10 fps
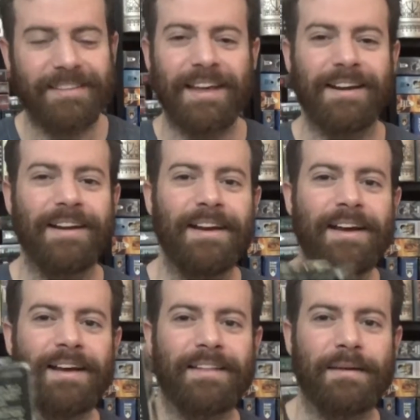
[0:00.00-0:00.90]
that
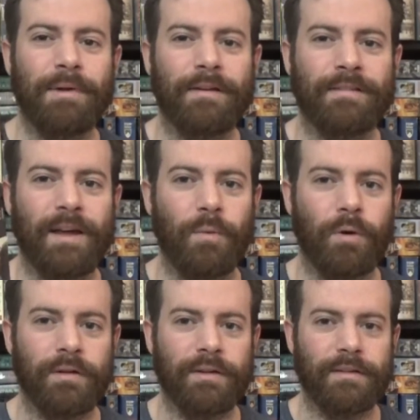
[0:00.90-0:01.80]
that makes that
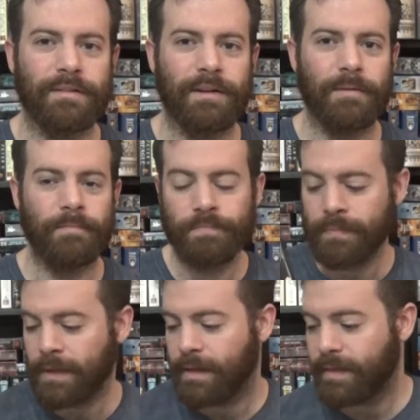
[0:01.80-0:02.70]
worth it. So
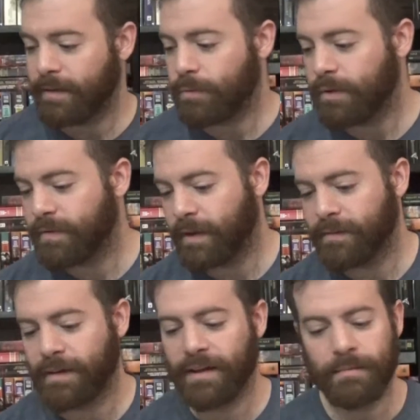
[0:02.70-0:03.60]
that's what I found today.